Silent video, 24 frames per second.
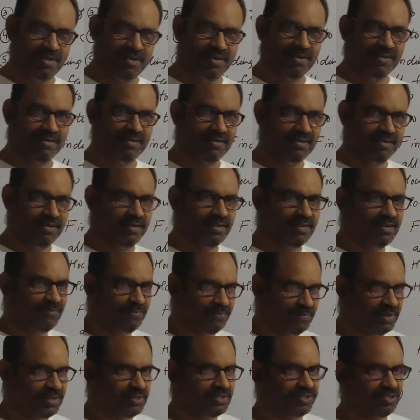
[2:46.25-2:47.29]
here in the
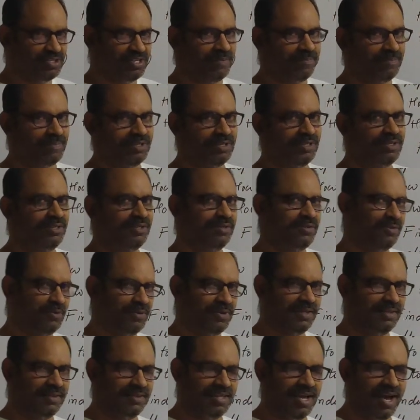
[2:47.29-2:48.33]
first chapter
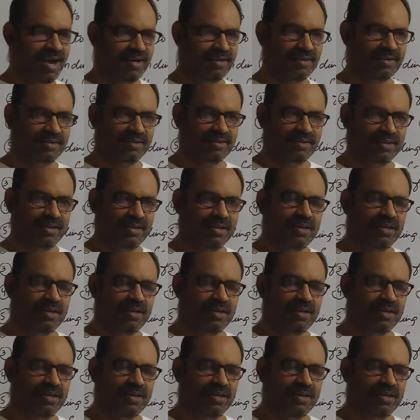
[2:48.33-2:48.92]
doing that.